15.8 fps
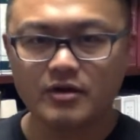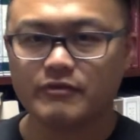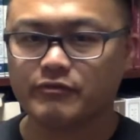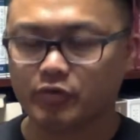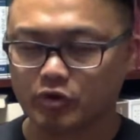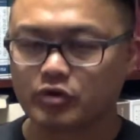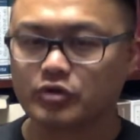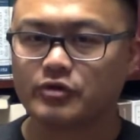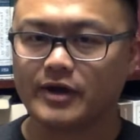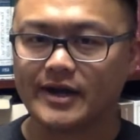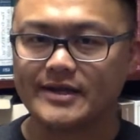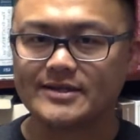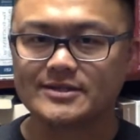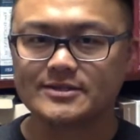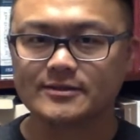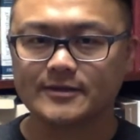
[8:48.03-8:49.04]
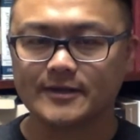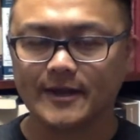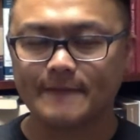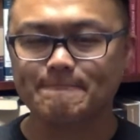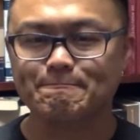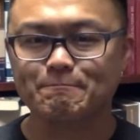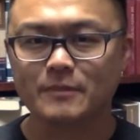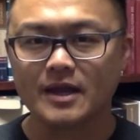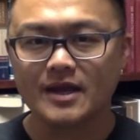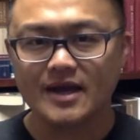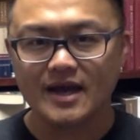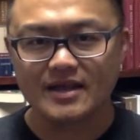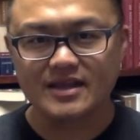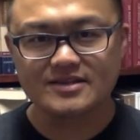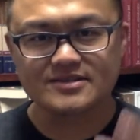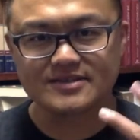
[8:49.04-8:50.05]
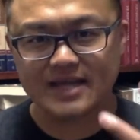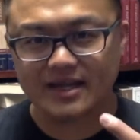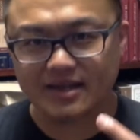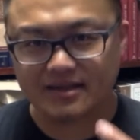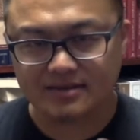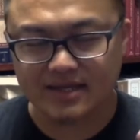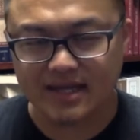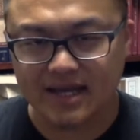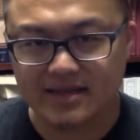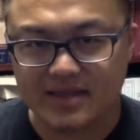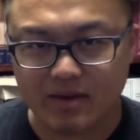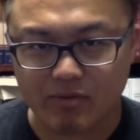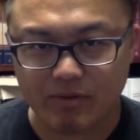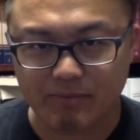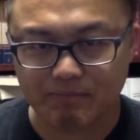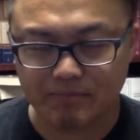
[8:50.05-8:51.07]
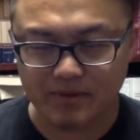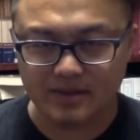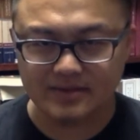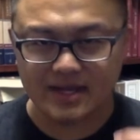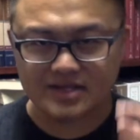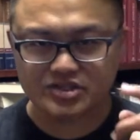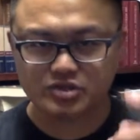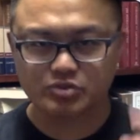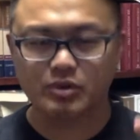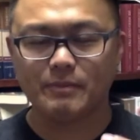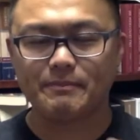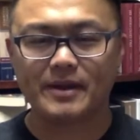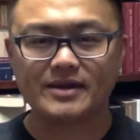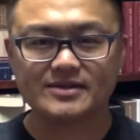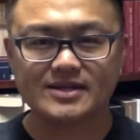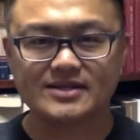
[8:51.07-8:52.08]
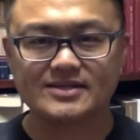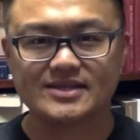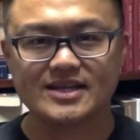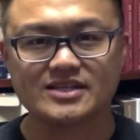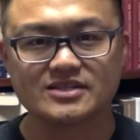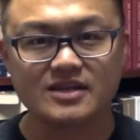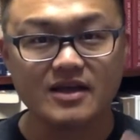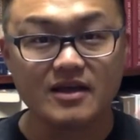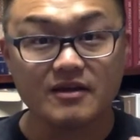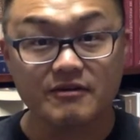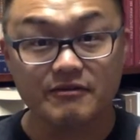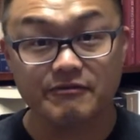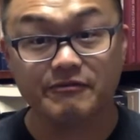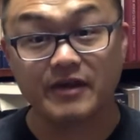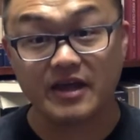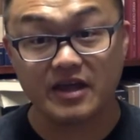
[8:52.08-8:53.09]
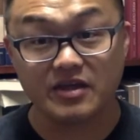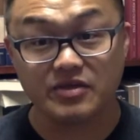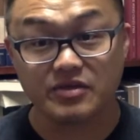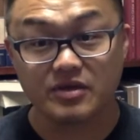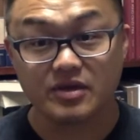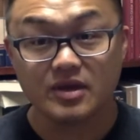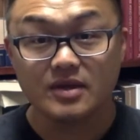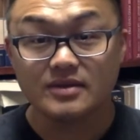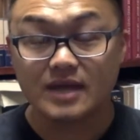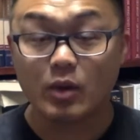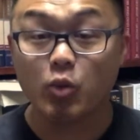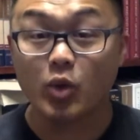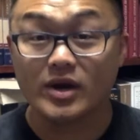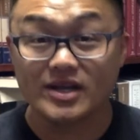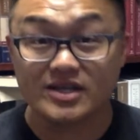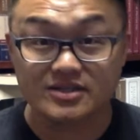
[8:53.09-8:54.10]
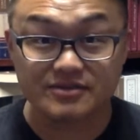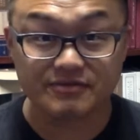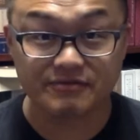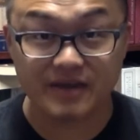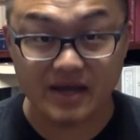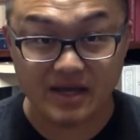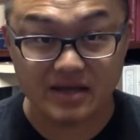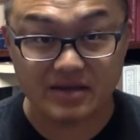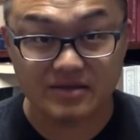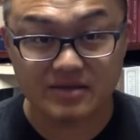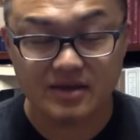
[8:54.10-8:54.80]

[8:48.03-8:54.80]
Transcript: for Christ. Okay? And then, secondly, in that re- next to repentance is faith. Now, what is faith?